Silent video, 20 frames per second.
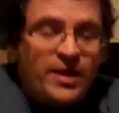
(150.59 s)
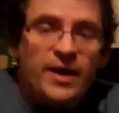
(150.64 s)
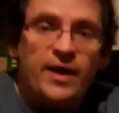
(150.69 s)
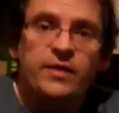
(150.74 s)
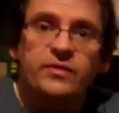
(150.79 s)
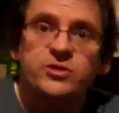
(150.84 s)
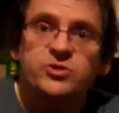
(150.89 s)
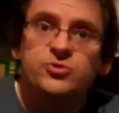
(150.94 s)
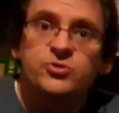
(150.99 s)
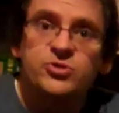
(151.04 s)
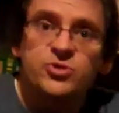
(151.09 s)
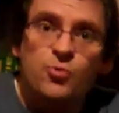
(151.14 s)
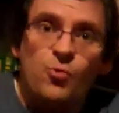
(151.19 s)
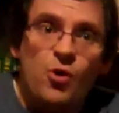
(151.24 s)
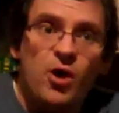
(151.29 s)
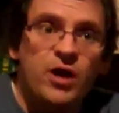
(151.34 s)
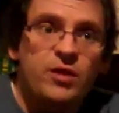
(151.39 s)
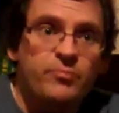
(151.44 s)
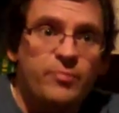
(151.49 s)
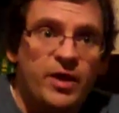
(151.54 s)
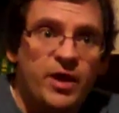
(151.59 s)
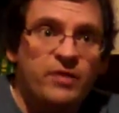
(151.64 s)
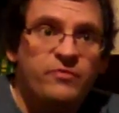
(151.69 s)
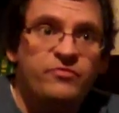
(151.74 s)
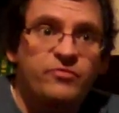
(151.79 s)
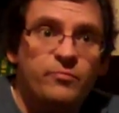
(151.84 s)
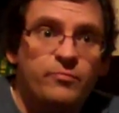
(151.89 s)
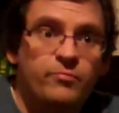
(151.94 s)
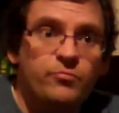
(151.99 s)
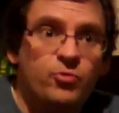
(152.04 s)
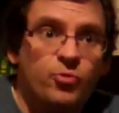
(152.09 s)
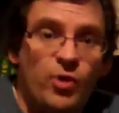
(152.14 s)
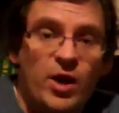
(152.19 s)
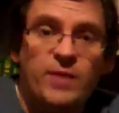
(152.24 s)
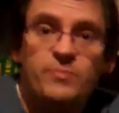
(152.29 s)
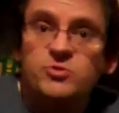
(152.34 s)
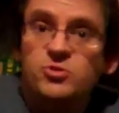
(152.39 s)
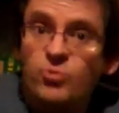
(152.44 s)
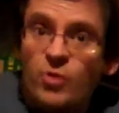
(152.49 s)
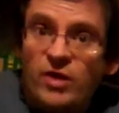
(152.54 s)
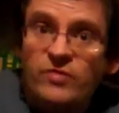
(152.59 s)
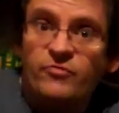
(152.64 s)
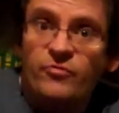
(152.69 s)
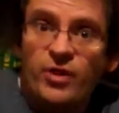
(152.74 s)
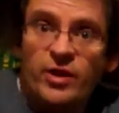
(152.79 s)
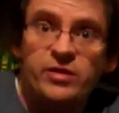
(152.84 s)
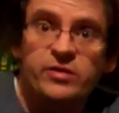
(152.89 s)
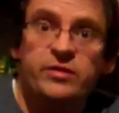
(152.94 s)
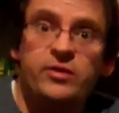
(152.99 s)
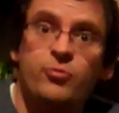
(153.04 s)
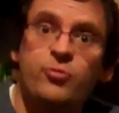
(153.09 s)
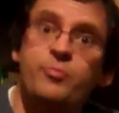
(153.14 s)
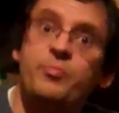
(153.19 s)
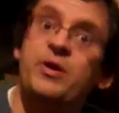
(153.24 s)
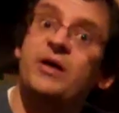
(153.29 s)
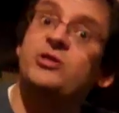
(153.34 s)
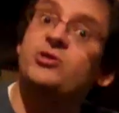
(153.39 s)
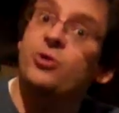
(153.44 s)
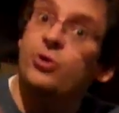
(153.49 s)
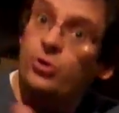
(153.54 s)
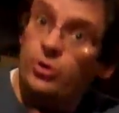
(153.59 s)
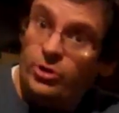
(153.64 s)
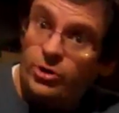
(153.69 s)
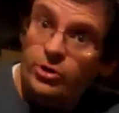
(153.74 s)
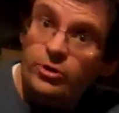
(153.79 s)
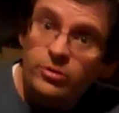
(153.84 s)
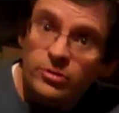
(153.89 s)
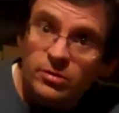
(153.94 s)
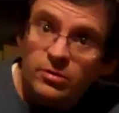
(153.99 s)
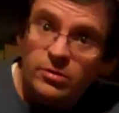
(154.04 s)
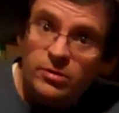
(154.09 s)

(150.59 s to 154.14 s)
And this was a wine made from grapes, quite frankly, that were picked earlier,